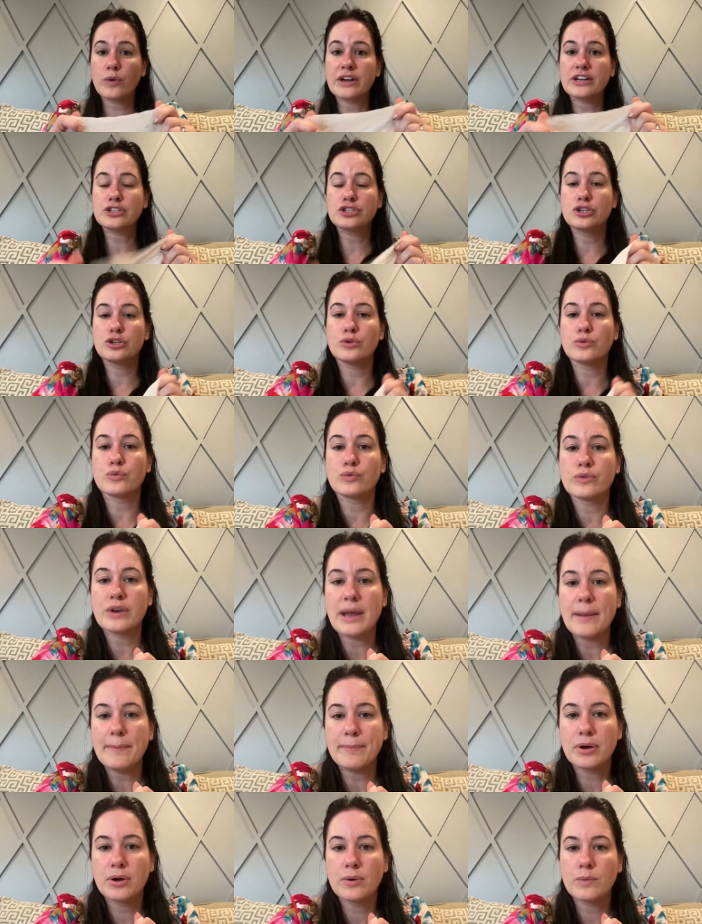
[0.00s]
going to
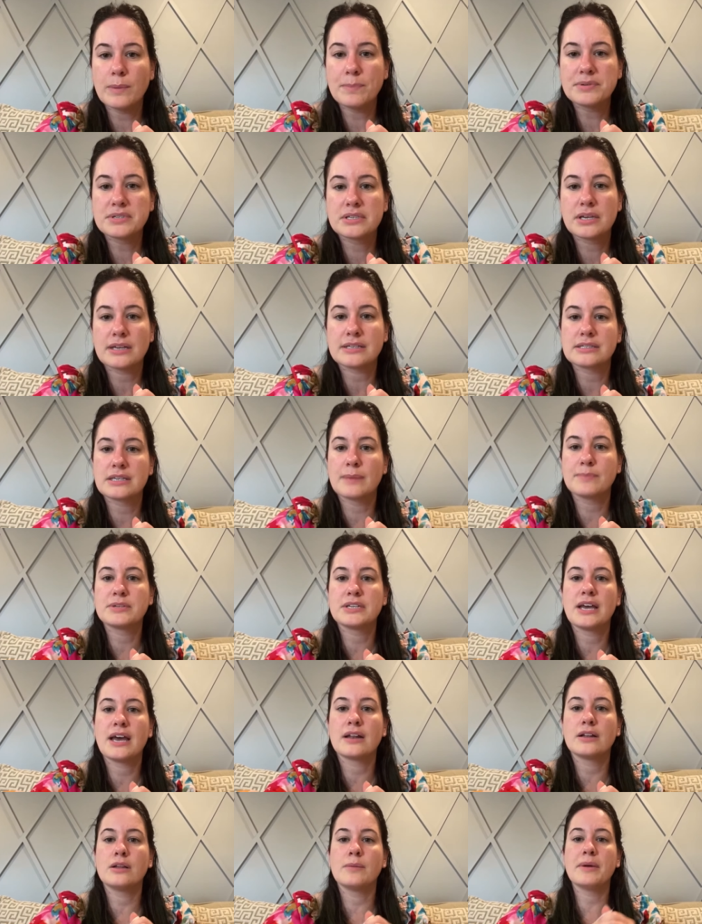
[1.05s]
rip. Whoops, I skipped
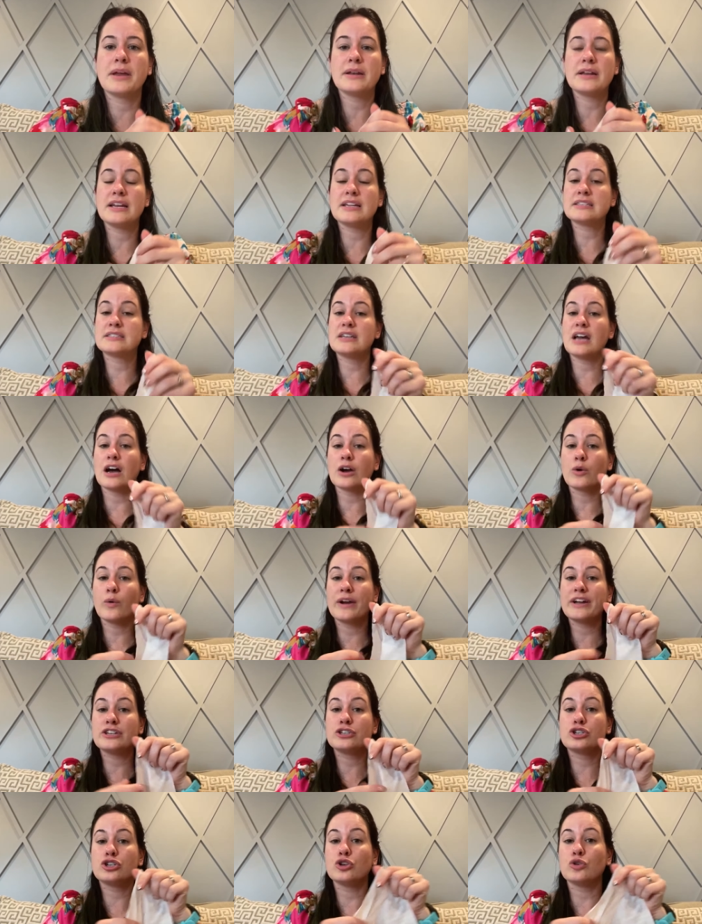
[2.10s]
ahead a little bit. It is not
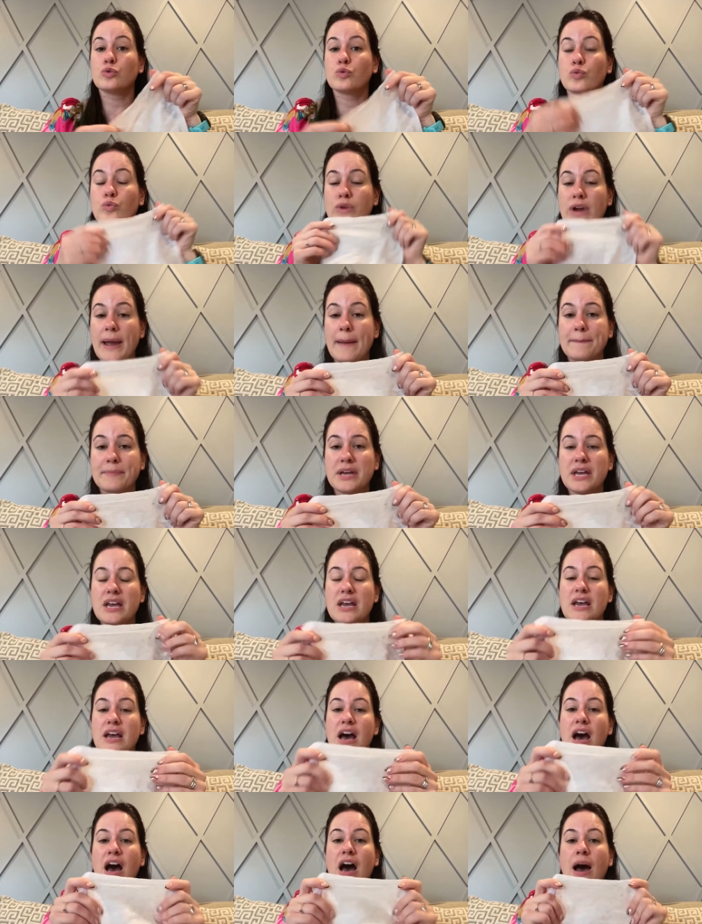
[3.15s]
going to rip.
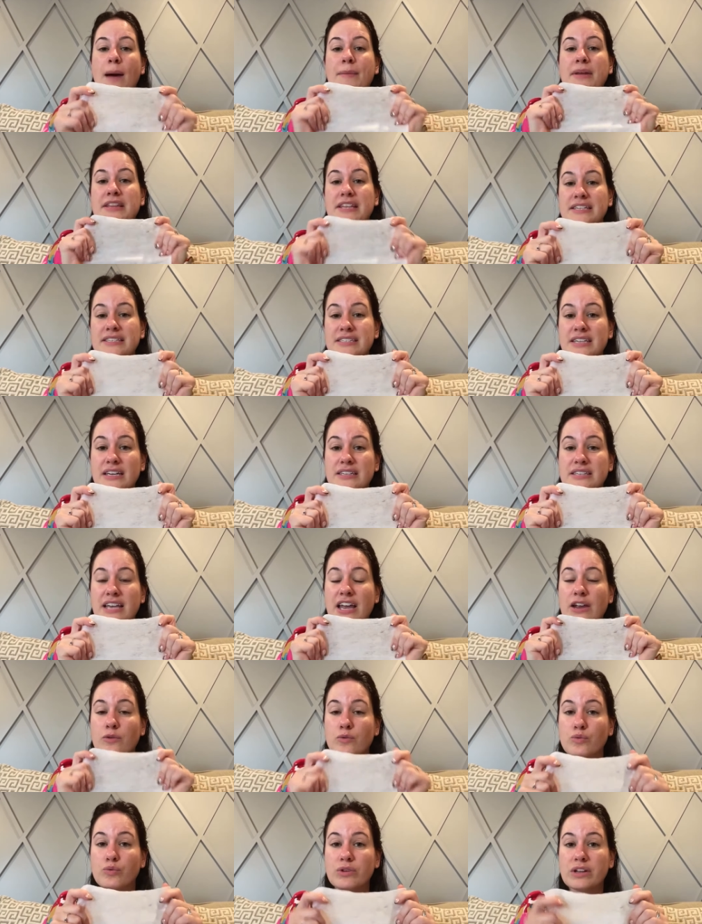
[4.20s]
Um, this does
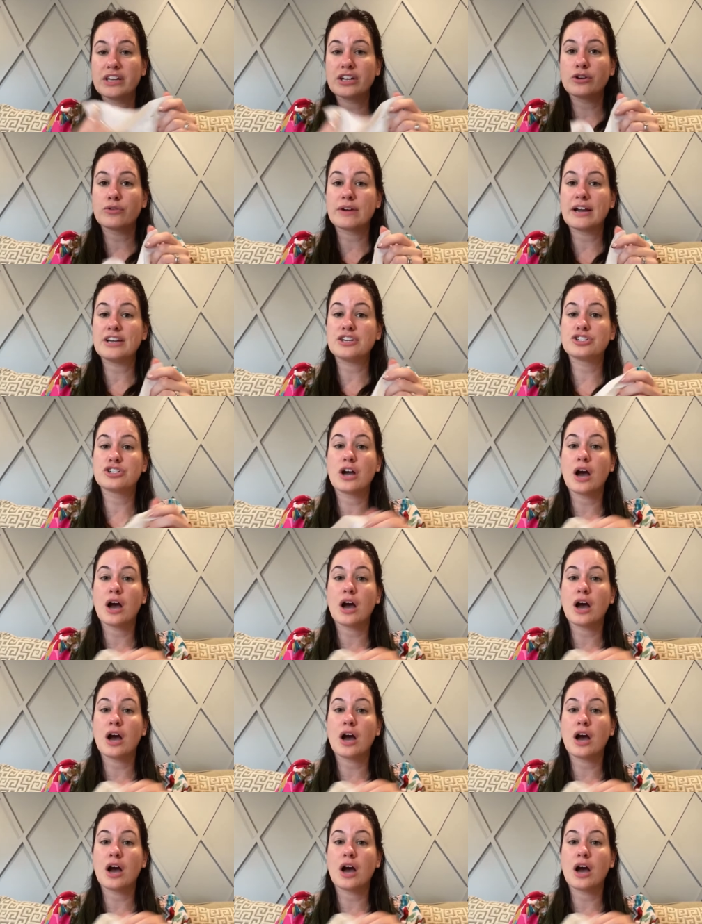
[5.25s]
a really great